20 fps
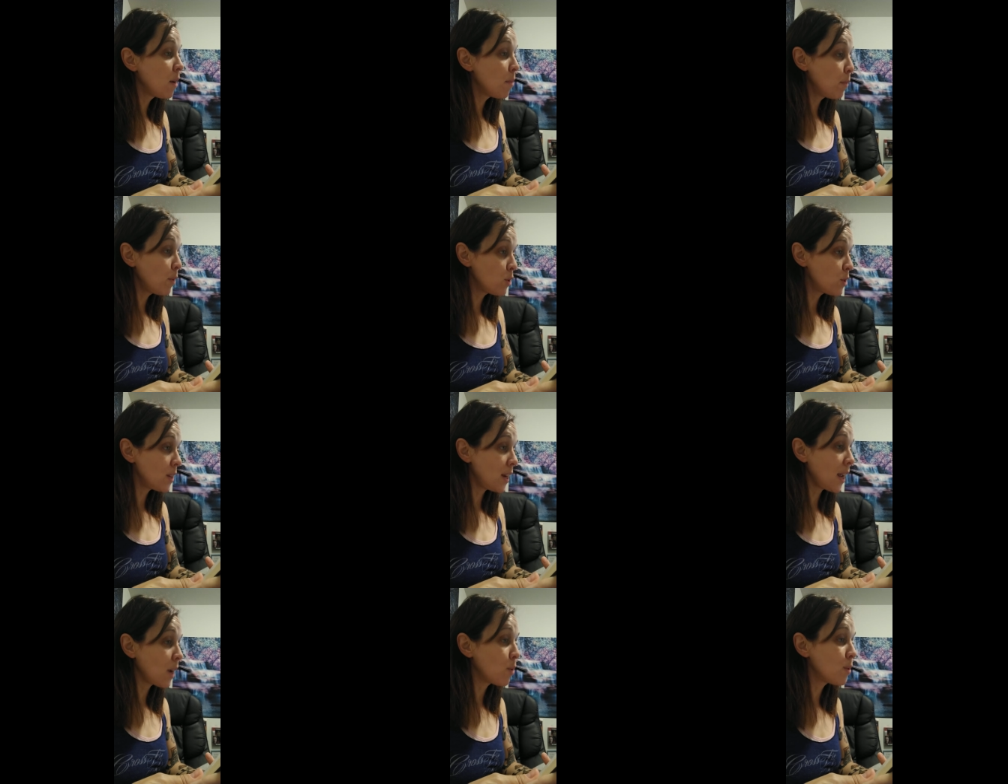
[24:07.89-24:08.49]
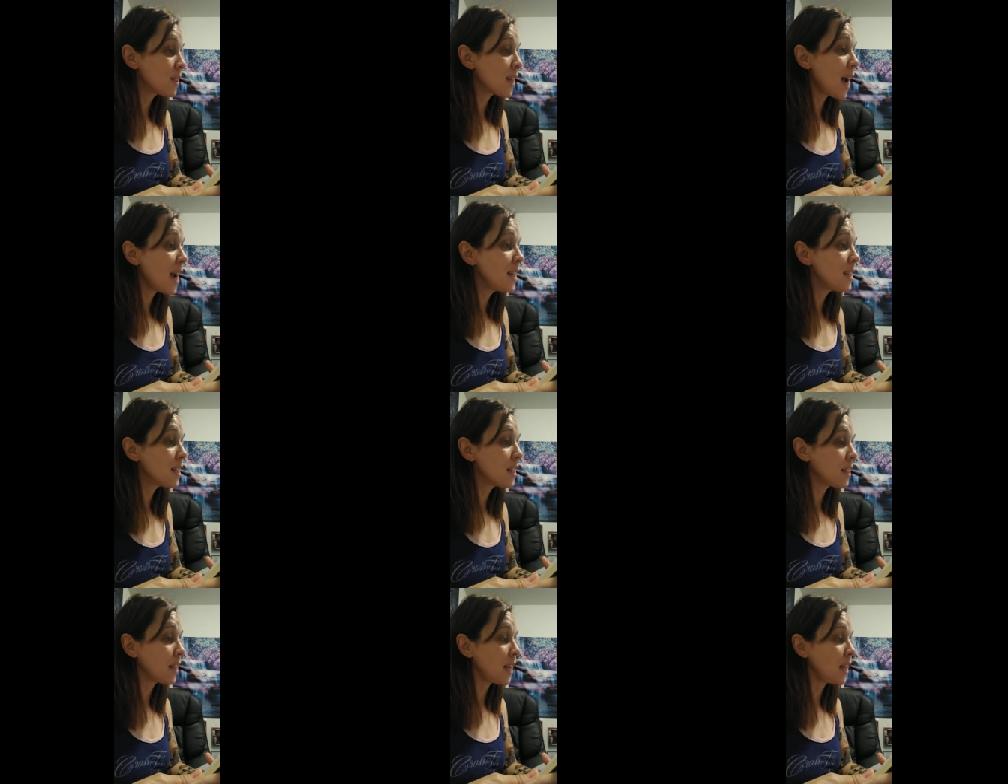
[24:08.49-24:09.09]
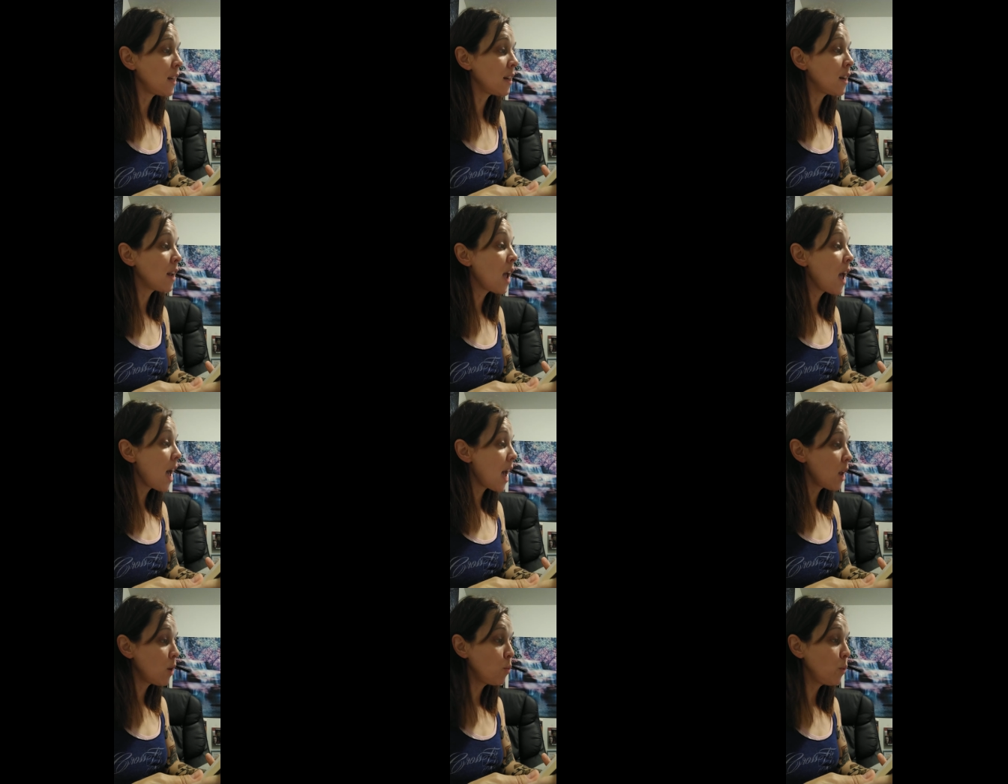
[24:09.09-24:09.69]
Mossadegh was isolated
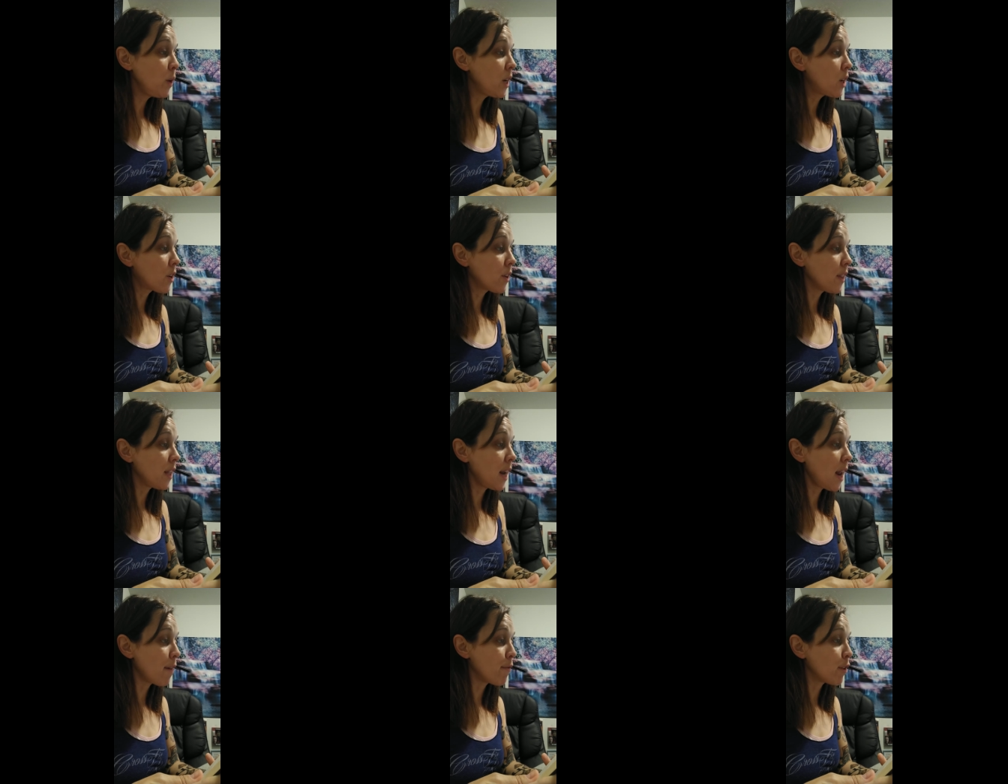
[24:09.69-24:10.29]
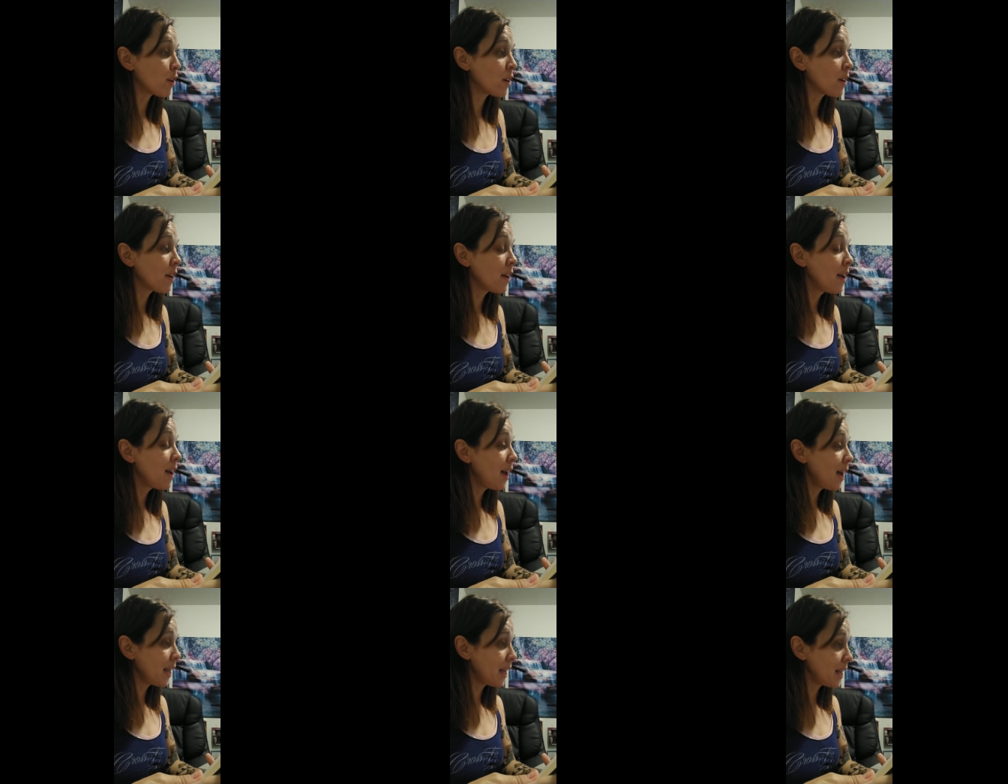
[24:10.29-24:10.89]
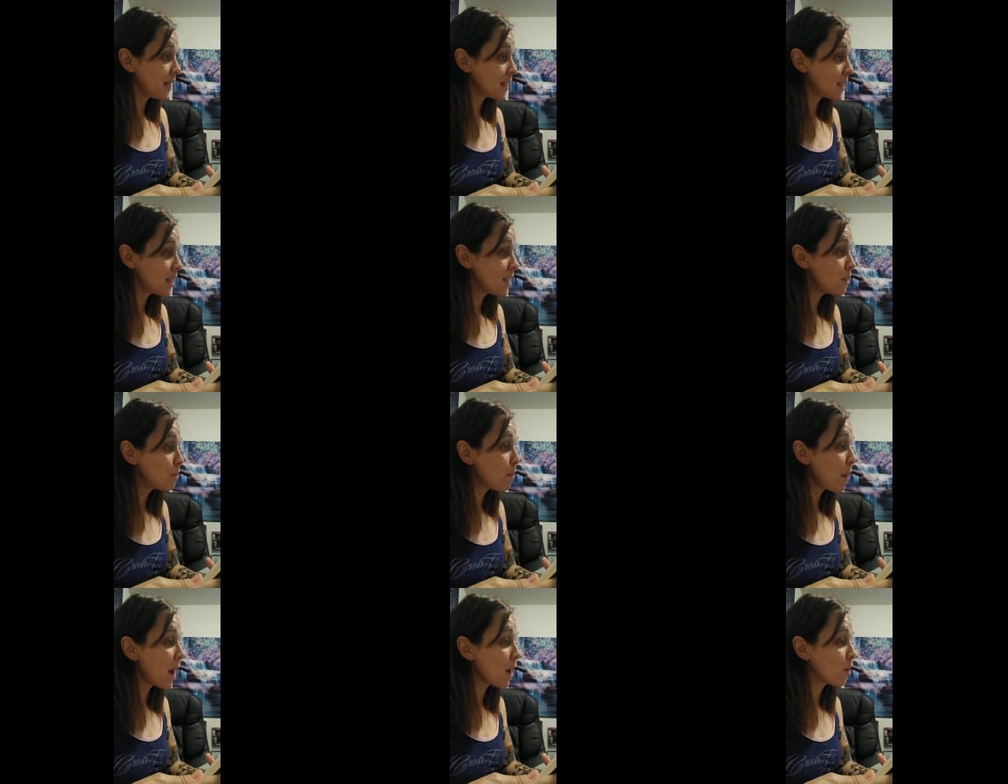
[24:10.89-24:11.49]
and weaker than ever. Against
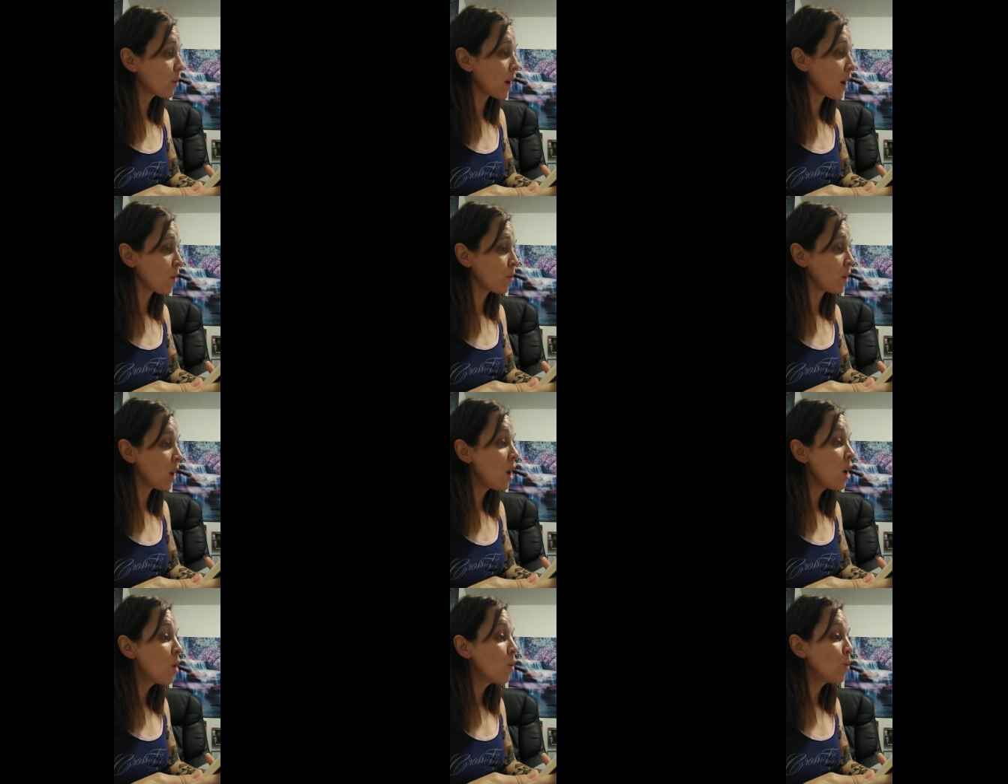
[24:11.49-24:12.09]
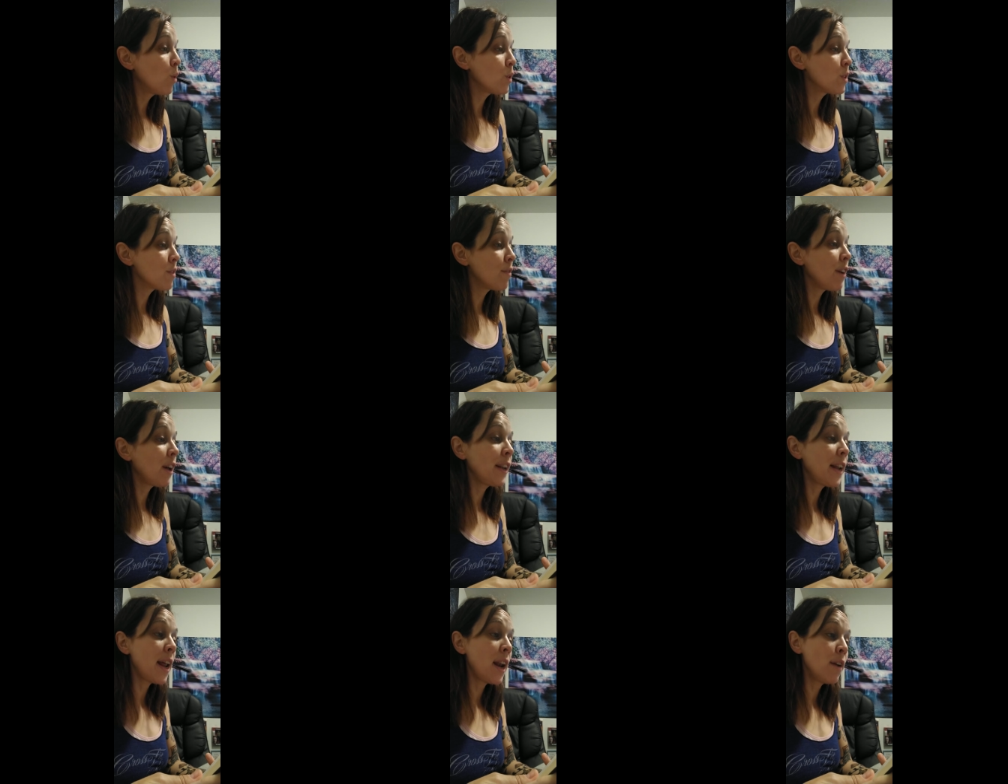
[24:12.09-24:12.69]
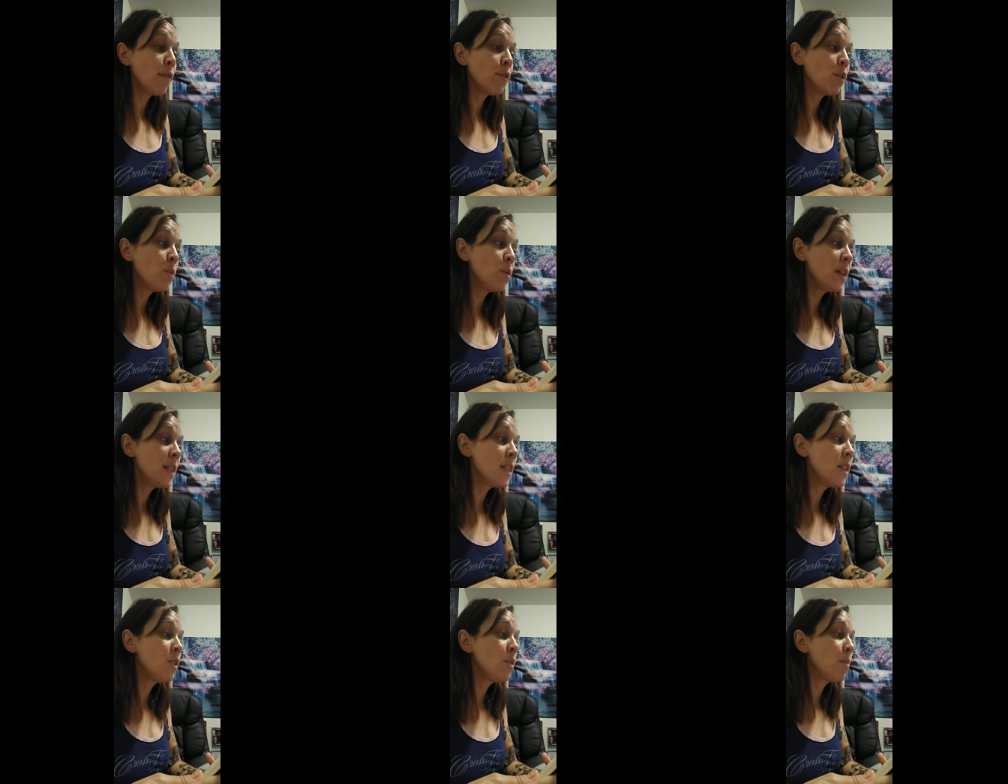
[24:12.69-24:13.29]
this background Roosevelt had every
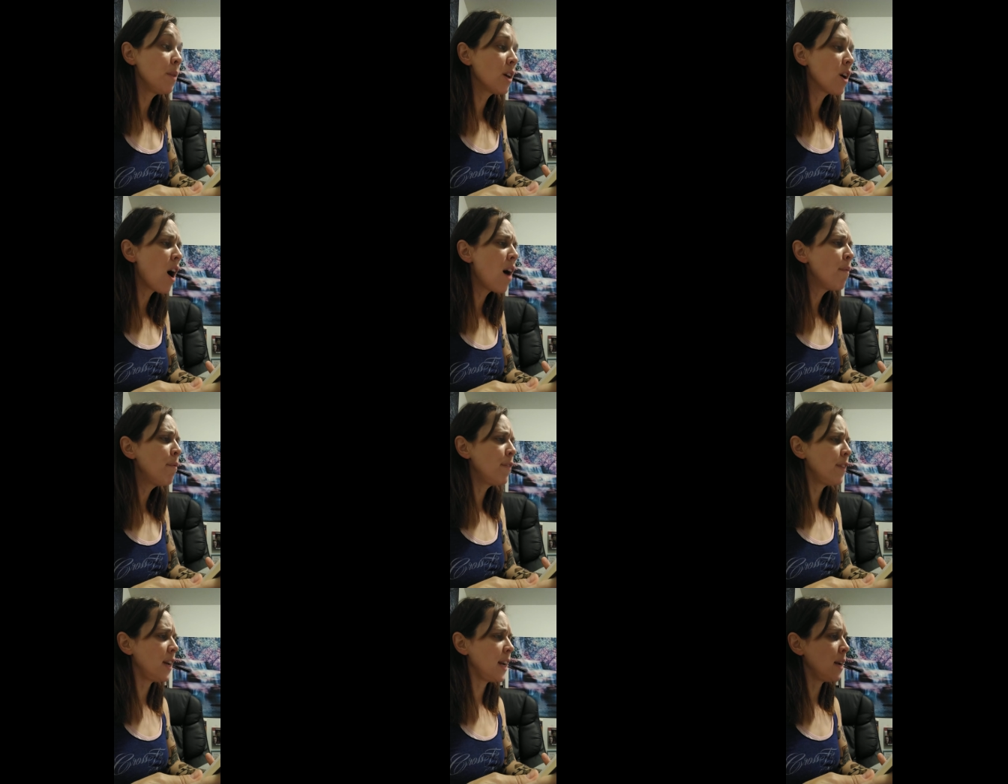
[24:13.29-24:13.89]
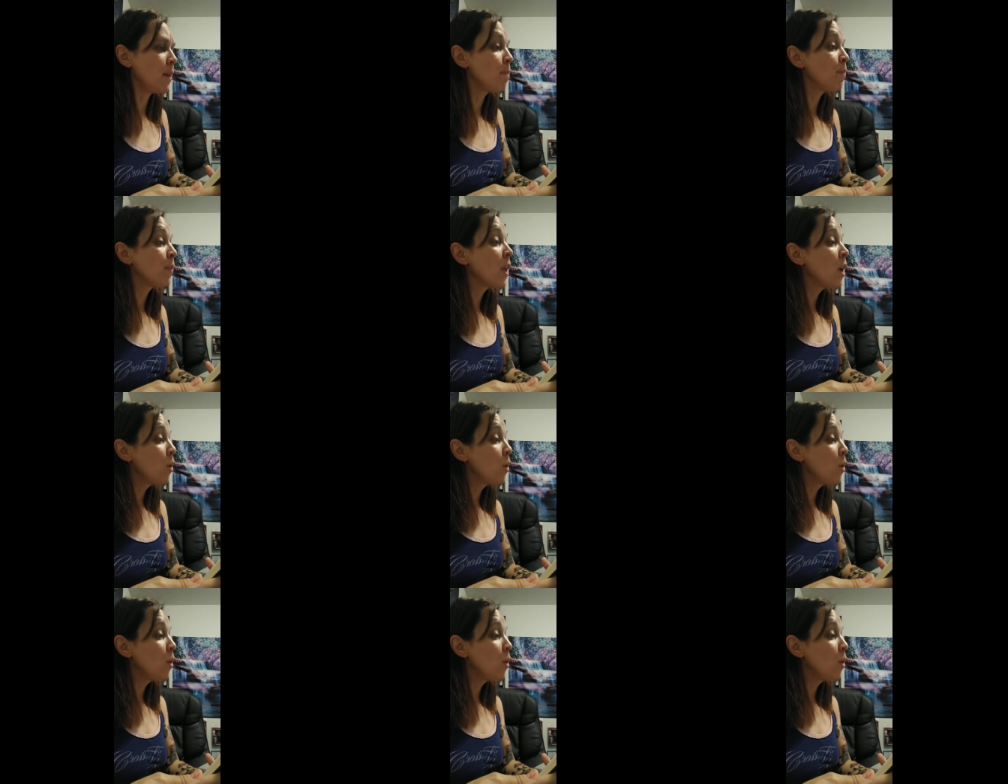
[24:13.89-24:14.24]
reason to be confident